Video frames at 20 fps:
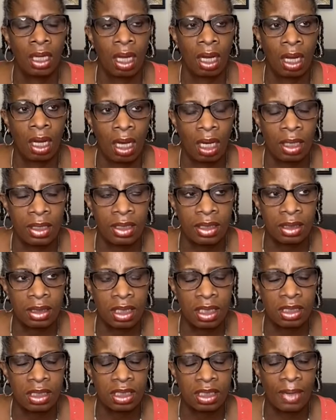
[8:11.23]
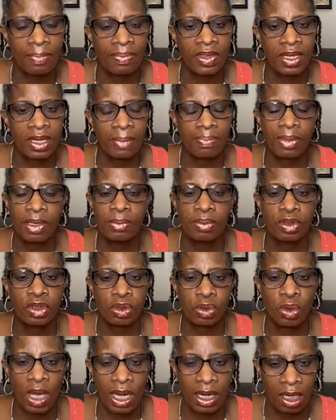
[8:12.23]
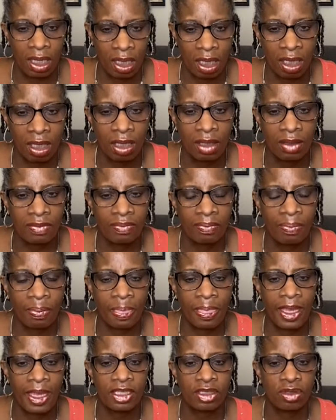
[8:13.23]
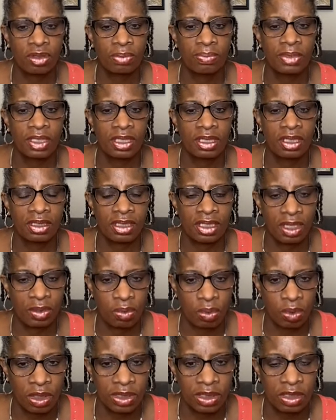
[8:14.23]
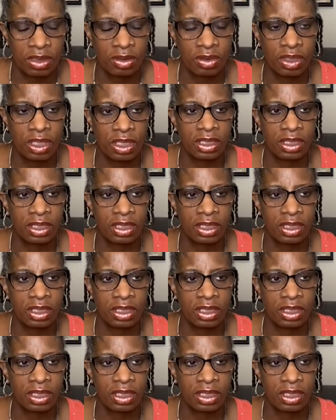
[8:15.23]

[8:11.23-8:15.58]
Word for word: uh, it's, it's something that people do out of love. They do it because they want to. They